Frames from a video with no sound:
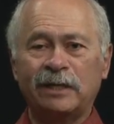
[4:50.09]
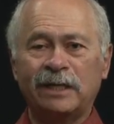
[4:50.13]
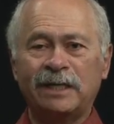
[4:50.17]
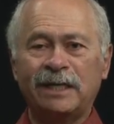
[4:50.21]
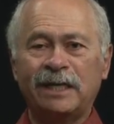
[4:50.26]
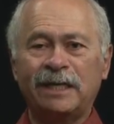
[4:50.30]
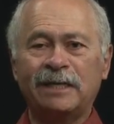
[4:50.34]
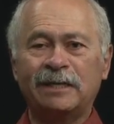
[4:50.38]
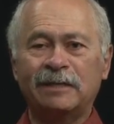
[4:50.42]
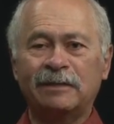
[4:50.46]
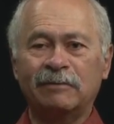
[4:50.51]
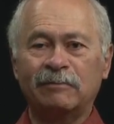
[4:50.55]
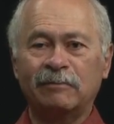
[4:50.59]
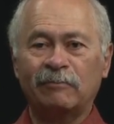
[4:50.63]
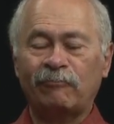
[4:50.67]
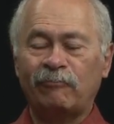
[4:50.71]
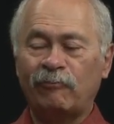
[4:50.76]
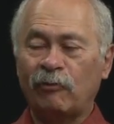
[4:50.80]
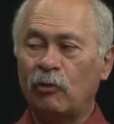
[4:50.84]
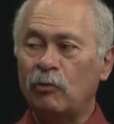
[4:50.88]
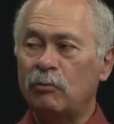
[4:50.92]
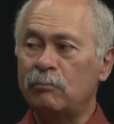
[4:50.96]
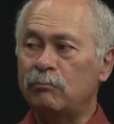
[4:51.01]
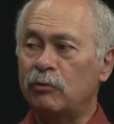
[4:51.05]
He needed a
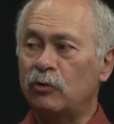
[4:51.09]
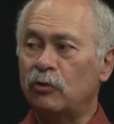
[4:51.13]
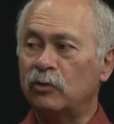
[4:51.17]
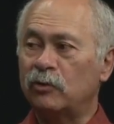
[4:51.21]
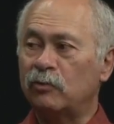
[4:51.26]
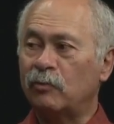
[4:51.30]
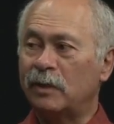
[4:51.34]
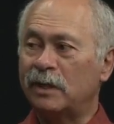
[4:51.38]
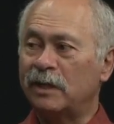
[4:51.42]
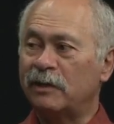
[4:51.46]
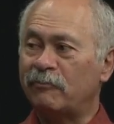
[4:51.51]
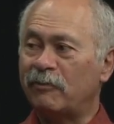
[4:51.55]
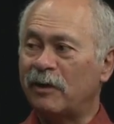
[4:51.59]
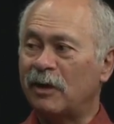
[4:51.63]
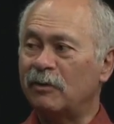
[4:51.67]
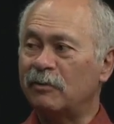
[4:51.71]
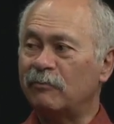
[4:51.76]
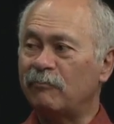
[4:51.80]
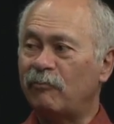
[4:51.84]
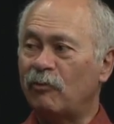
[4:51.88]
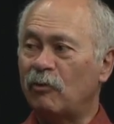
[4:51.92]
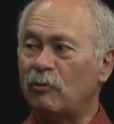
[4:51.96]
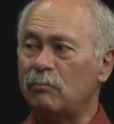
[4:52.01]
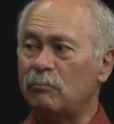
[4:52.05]
phone booth. Well, he
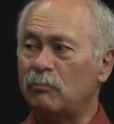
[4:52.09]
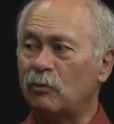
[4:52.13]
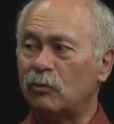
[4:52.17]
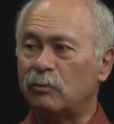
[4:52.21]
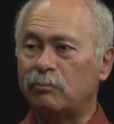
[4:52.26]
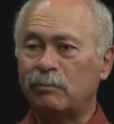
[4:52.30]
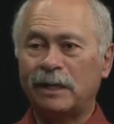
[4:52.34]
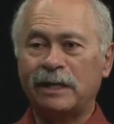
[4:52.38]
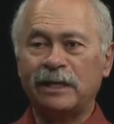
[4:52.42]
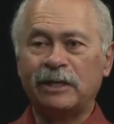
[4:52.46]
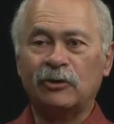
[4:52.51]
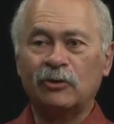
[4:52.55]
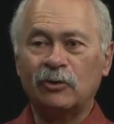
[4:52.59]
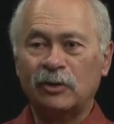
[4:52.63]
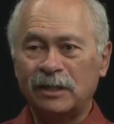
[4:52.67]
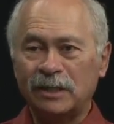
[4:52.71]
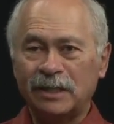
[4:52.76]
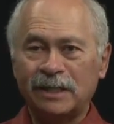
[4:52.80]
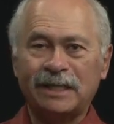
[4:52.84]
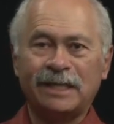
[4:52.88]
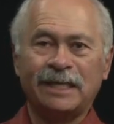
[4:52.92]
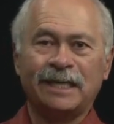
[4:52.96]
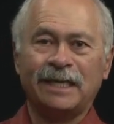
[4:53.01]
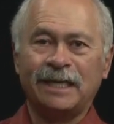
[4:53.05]
found the phone booth, but he
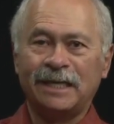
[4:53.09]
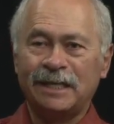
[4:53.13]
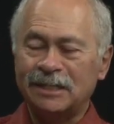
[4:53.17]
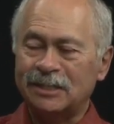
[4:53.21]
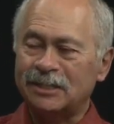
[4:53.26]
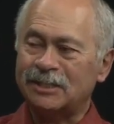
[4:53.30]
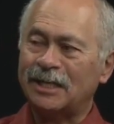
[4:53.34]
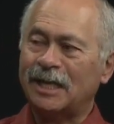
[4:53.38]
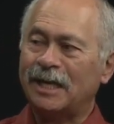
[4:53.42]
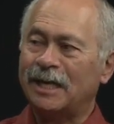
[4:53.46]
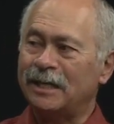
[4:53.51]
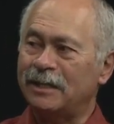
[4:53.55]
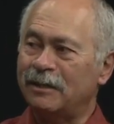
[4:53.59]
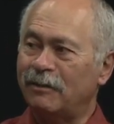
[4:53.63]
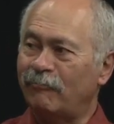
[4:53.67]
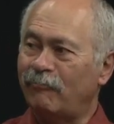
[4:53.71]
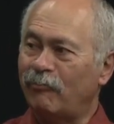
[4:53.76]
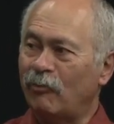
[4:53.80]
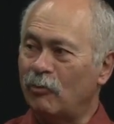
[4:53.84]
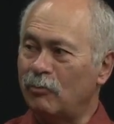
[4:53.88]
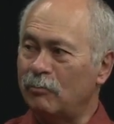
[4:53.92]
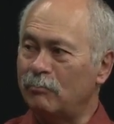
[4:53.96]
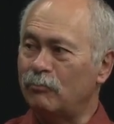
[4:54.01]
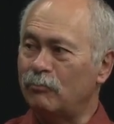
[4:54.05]
couldn't get inside the phone